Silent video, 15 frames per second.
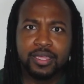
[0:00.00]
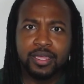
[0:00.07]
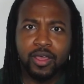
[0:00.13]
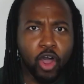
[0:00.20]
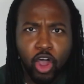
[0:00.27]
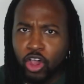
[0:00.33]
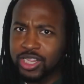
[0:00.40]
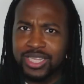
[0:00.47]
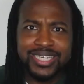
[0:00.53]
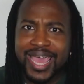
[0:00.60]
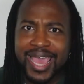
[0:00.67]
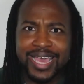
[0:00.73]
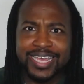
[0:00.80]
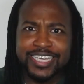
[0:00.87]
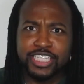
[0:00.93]
All of
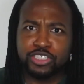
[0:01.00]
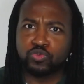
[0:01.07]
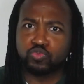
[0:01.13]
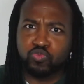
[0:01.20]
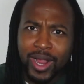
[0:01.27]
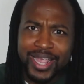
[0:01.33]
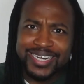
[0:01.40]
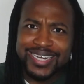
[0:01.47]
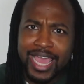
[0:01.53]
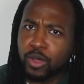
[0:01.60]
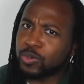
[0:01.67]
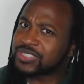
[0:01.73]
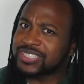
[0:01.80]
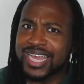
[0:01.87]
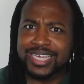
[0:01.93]
that is right now.
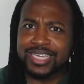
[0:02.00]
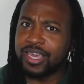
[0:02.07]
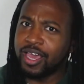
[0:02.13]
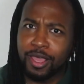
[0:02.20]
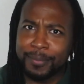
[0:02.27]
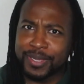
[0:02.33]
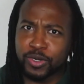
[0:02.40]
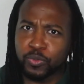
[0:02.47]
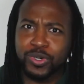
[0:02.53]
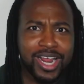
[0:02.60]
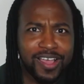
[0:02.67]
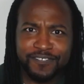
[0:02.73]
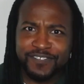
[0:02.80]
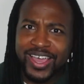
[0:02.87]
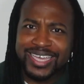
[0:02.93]
It's not coming. We're
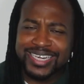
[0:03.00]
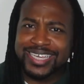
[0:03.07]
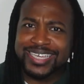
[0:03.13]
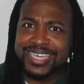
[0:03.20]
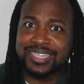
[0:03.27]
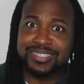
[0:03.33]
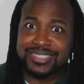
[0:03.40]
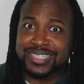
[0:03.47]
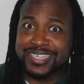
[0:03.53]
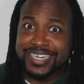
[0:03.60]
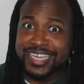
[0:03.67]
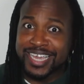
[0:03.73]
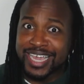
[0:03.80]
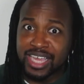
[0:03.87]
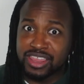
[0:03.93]
not fighting against it
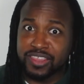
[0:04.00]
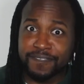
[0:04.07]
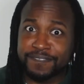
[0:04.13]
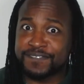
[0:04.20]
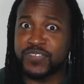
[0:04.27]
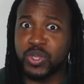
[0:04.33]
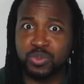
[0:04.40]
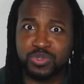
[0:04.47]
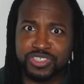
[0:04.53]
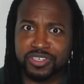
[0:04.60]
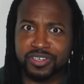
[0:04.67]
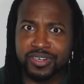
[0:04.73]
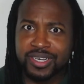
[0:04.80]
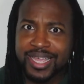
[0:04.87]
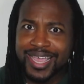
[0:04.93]
in the
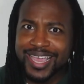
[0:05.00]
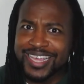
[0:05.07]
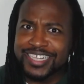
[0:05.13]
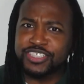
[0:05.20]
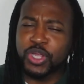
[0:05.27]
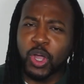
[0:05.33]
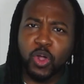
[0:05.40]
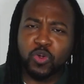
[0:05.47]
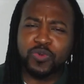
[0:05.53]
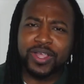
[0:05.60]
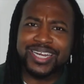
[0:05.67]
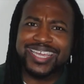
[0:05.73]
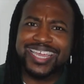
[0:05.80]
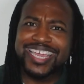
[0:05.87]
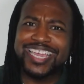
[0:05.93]
future. It's
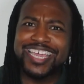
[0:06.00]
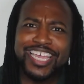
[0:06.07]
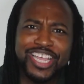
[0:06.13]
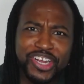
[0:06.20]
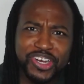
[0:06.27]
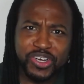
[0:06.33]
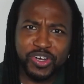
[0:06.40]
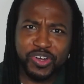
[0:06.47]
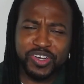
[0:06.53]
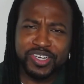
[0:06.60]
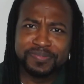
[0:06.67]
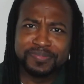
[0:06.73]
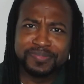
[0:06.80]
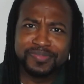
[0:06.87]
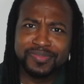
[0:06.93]
already here.
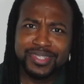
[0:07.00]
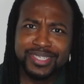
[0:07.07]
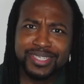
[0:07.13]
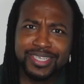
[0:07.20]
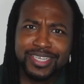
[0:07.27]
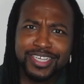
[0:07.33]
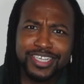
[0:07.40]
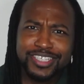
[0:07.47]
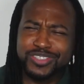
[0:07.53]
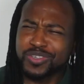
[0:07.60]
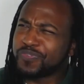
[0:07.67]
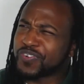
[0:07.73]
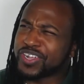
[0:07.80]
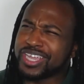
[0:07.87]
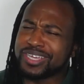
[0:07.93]
So
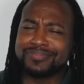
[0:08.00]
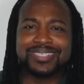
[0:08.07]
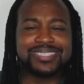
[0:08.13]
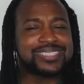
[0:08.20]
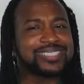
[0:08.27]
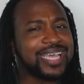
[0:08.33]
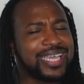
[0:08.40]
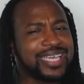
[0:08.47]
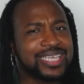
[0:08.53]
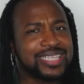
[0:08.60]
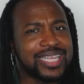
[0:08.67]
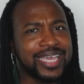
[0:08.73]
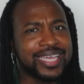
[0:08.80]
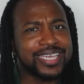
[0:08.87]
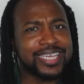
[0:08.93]
for him to say it
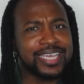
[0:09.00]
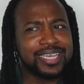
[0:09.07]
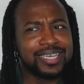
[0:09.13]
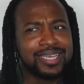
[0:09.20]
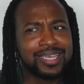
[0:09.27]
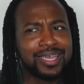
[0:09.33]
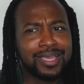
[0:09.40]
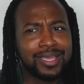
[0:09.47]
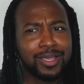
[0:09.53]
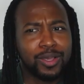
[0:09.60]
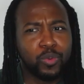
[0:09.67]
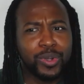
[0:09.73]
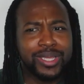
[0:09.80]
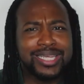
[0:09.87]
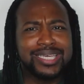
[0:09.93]
like
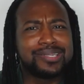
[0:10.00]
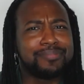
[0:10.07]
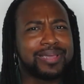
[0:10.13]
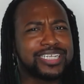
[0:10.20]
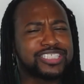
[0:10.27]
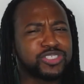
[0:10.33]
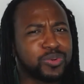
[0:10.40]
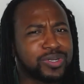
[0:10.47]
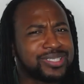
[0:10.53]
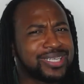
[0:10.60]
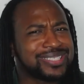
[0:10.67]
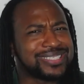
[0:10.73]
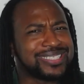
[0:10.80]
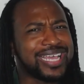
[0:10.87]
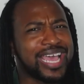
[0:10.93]
we need to make sure it
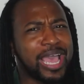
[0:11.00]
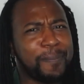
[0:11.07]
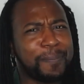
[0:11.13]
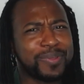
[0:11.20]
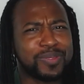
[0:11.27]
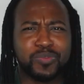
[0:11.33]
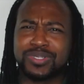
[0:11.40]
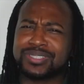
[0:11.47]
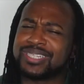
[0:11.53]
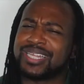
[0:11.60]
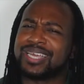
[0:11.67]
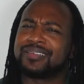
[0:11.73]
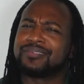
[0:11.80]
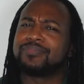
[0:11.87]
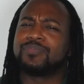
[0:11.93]
doesn't happen was
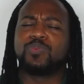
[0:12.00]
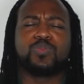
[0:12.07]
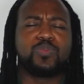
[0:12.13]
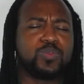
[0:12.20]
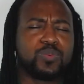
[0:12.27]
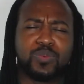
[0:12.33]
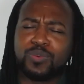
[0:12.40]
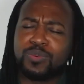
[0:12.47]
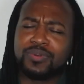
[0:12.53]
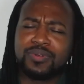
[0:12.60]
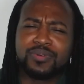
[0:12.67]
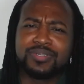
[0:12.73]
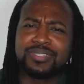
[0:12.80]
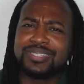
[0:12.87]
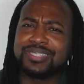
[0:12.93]
like,
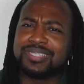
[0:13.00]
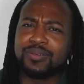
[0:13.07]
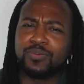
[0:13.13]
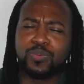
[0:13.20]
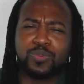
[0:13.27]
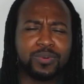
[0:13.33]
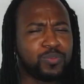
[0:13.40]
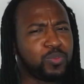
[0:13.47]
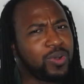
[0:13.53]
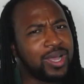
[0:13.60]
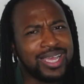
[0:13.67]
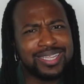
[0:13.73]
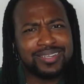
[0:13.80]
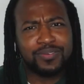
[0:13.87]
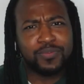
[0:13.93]
what?